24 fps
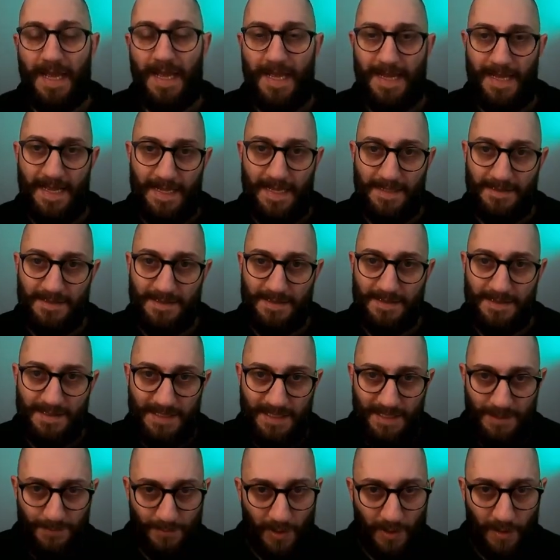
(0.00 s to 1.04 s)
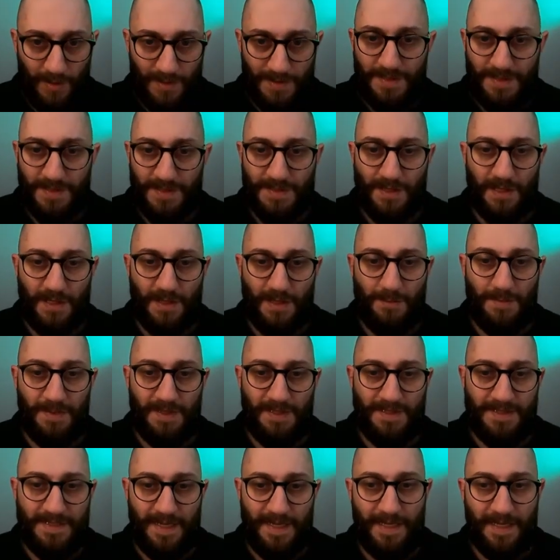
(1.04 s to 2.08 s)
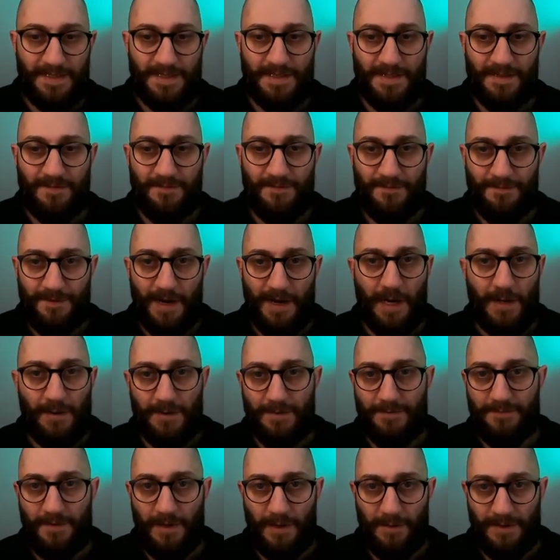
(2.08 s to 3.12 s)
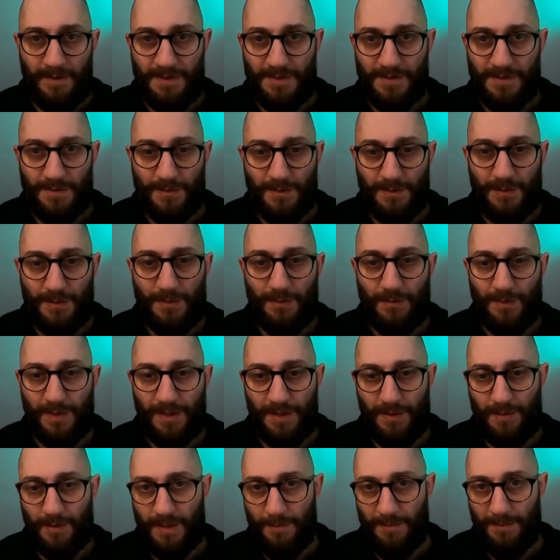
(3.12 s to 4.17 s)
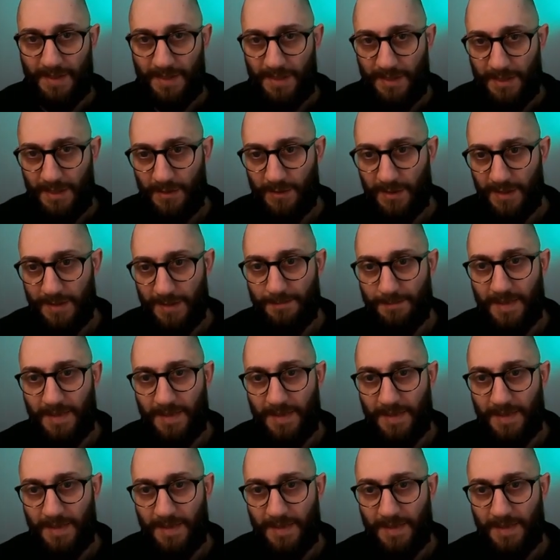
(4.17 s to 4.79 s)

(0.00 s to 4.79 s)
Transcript: And the boss is going to be dead very, very soon. We're going to be healing